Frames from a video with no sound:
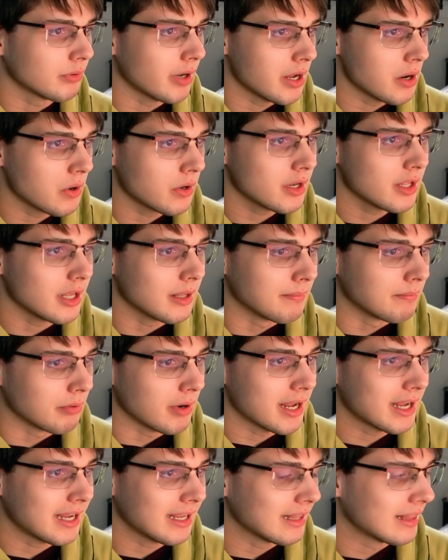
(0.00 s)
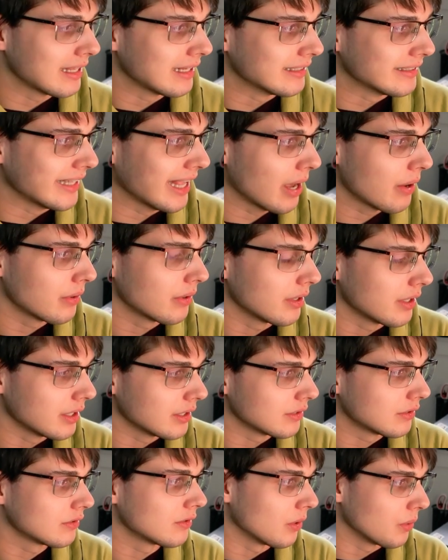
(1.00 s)
Priority and breaking things down
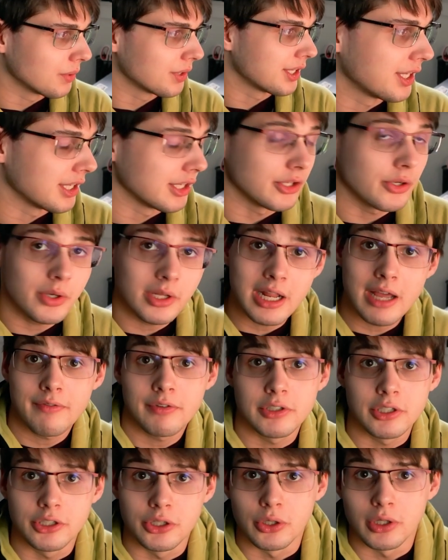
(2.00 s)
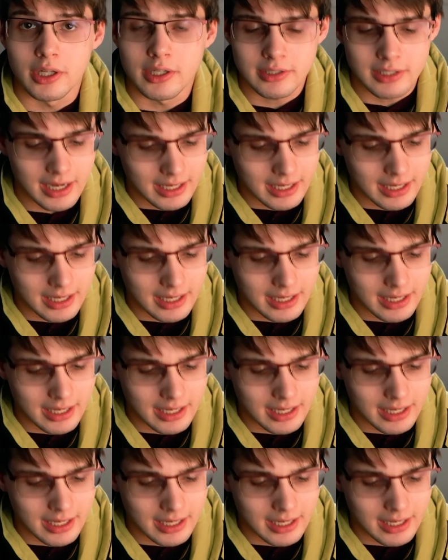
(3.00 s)
is so key. You can have a to-do list.